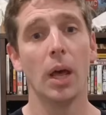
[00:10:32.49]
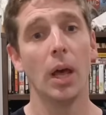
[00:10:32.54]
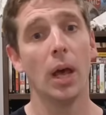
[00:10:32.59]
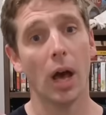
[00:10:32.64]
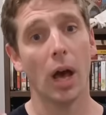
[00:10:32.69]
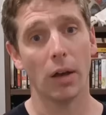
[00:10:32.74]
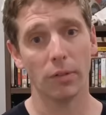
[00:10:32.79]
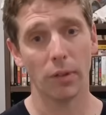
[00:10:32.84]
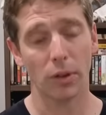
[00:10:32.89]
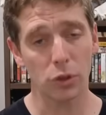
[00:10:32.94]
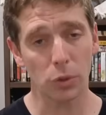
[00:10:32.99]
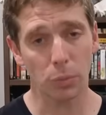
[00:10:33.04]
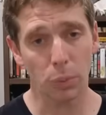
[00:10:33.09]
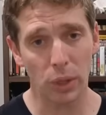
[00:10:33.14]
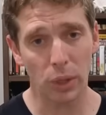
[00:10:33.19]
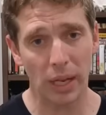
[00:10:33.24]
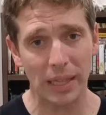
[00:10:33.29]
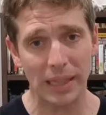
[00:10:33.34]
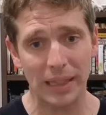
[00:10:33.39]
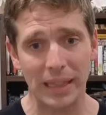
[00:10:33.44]
I've also put
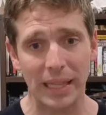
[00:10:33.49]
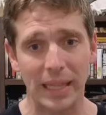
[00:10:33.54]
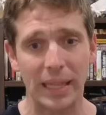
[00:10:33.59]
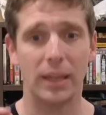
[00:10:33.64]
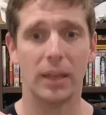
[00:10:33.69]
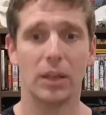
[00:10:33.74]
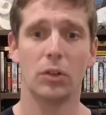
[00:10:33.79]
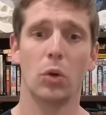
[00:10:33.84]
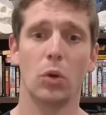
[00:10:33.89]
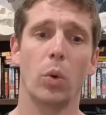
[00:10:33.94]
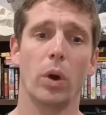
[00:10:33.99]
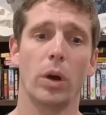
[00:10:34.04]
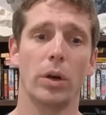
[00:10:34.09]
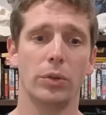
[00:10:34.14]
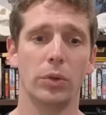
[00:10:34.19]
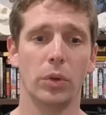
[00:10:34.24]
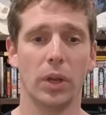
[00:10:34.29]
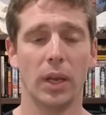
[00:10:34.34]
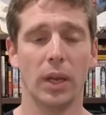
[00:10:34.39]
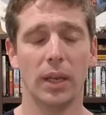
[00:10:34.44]
a link to where you
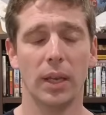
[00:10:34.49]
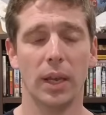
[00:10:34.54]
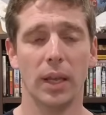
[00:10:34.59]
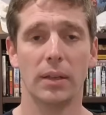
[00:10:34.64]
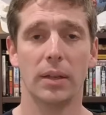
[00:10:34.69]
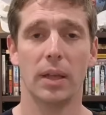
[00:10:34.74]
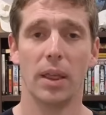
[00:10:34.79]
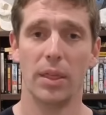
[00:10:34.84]
can get